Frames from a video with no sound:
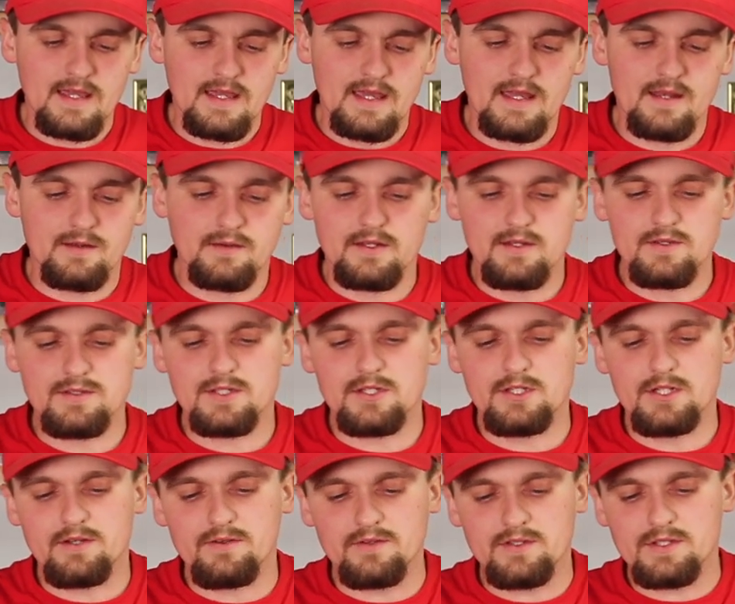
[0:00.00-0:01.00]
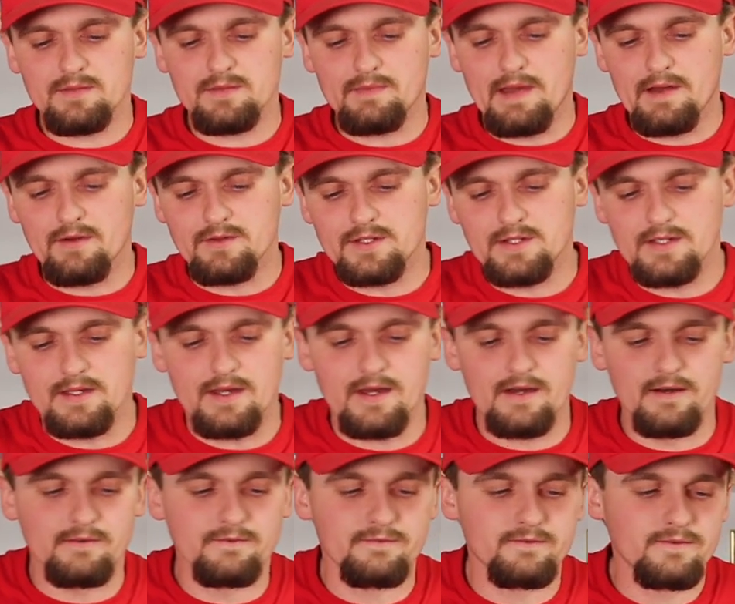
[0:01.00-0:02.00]
and I'm going to use a generous amount
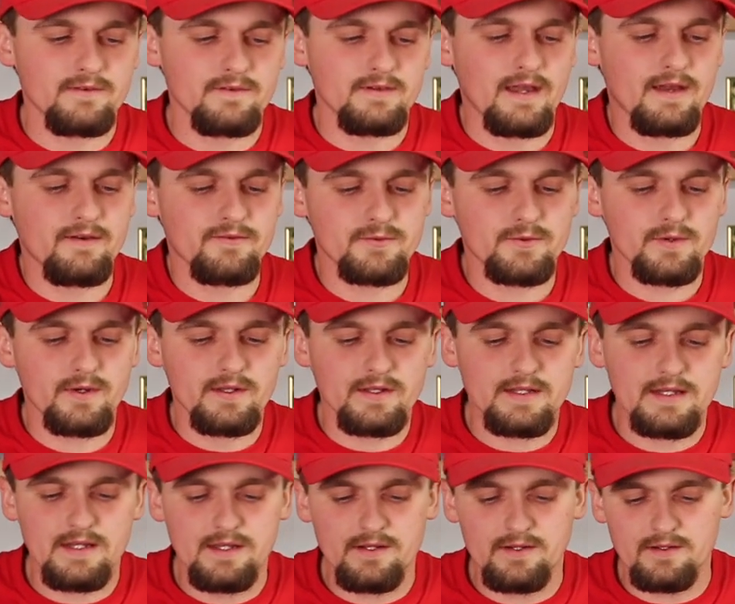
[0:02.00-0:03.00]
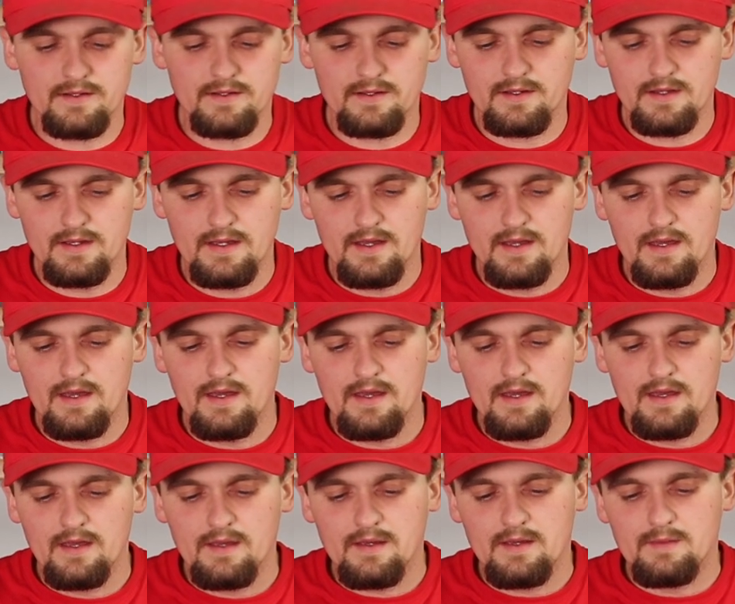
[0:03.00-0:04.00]
of after oil in here
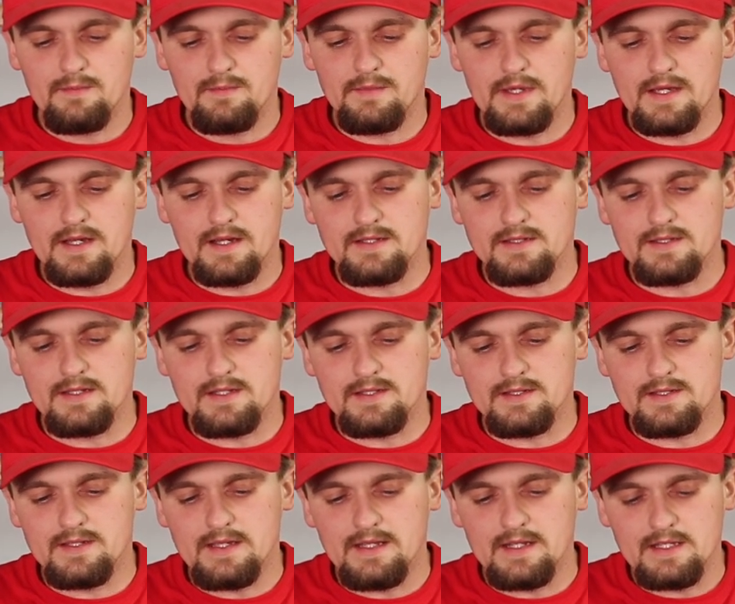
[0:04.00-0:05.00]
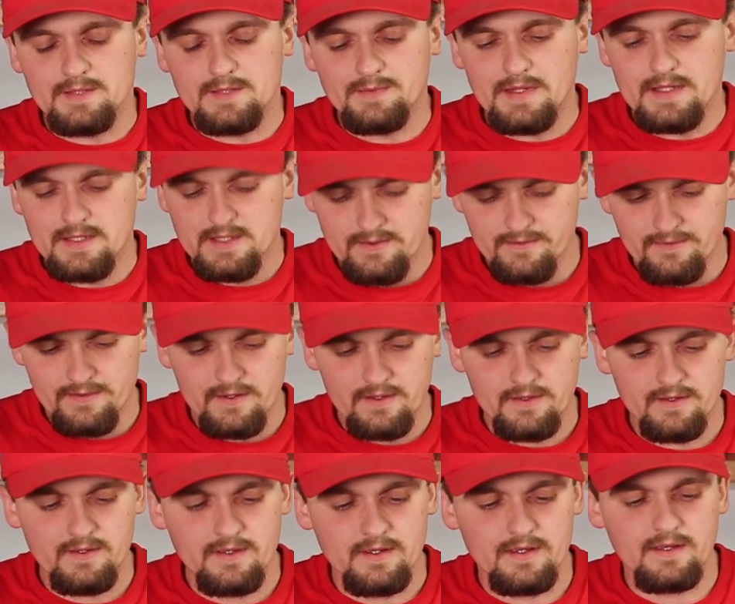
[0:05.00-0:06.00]
because it's inexpensive
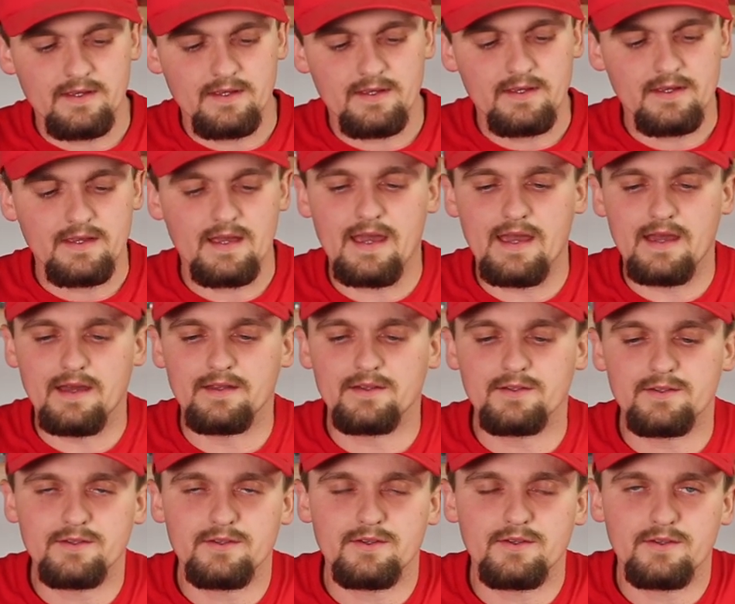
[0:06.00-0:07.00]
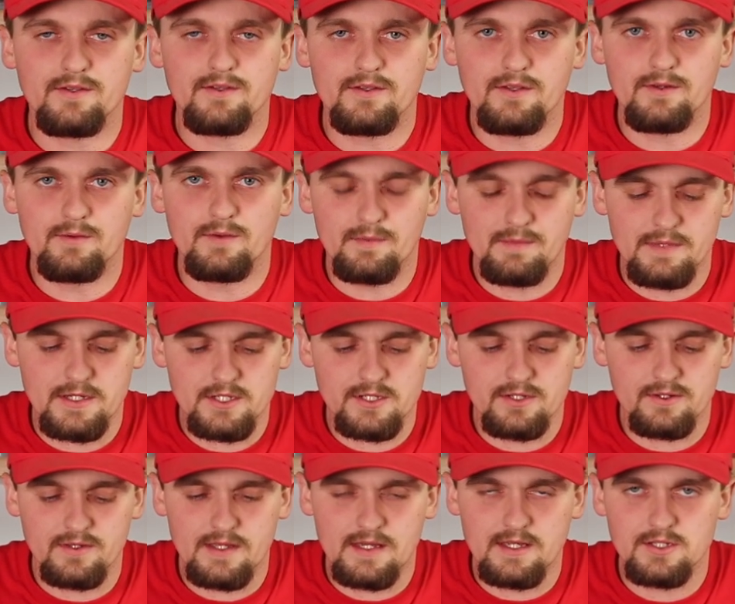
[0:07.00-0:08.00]
and you want to make
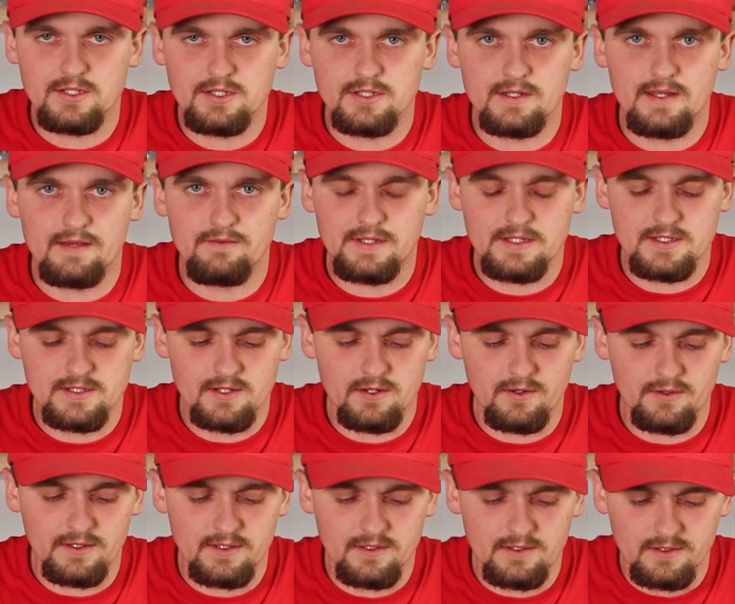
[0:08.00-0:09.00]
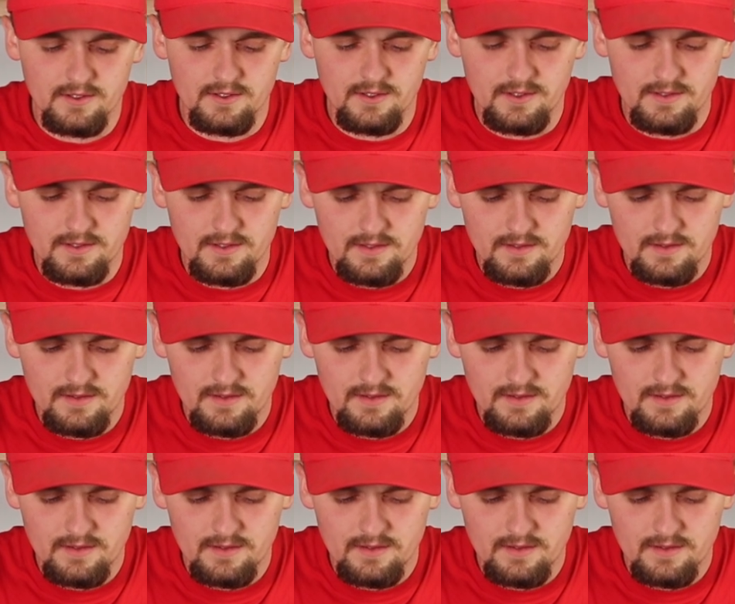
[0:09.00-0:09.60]
sure the engine, everything's coated good.